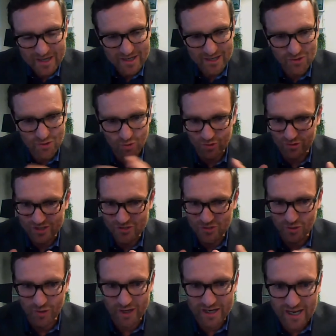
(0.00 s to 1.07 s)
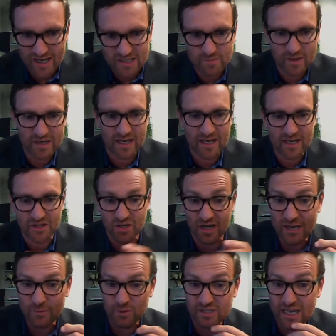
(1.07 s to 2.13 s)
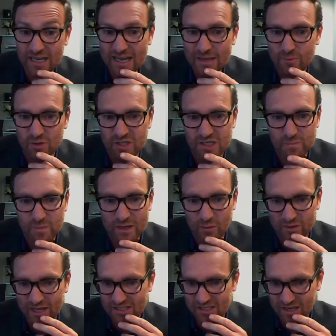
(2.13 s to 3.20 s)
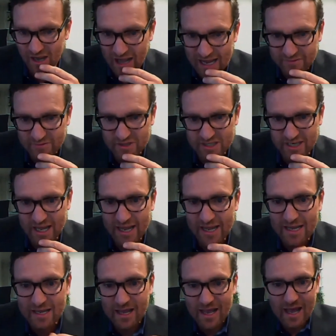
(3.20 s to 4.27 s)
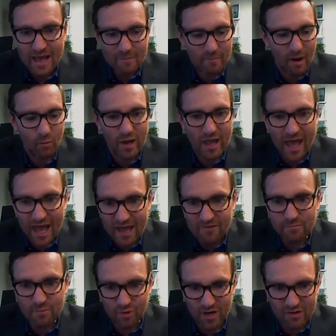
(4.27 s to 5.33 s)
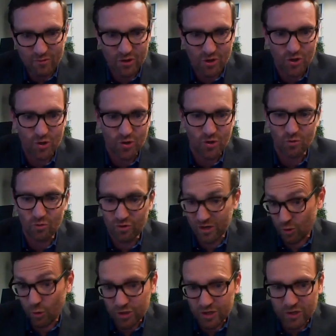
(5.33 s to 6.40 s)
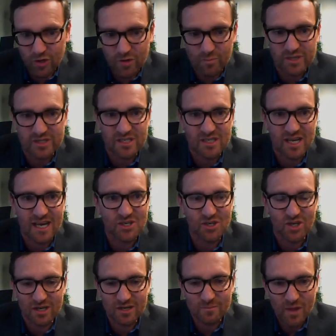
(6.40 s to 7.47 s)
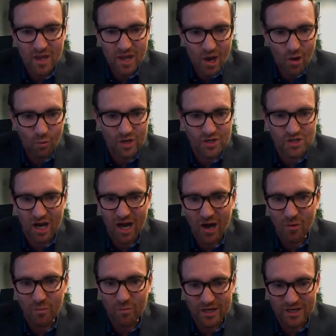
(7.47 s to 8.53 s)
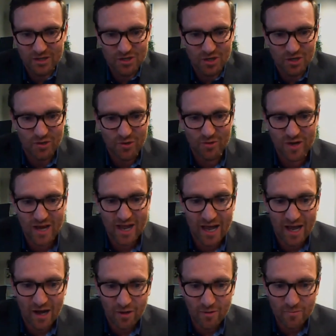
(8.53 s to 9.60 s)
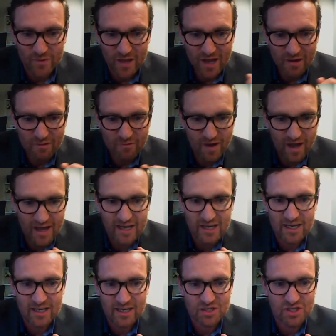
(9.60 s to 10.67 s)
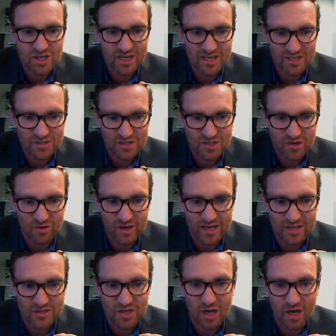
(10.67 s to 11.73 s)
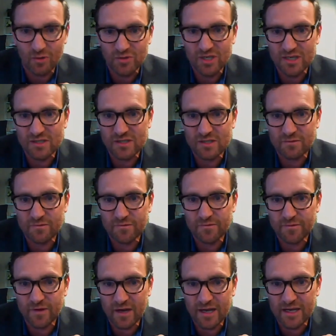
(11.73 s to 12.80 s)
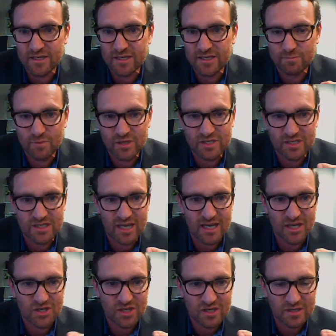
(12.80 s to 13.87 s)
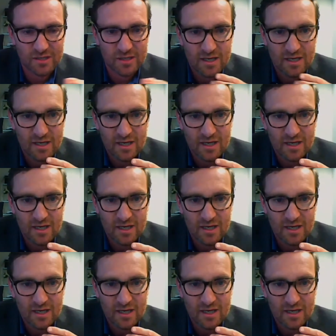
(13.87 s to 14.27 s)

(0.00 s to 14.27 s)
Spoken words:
An extraordinary story. Now, Sinead was unable to speak with us live today, but we have pre-recorded her presentation, which I'll bring to you now via shared screen. So I'll just find this presentation.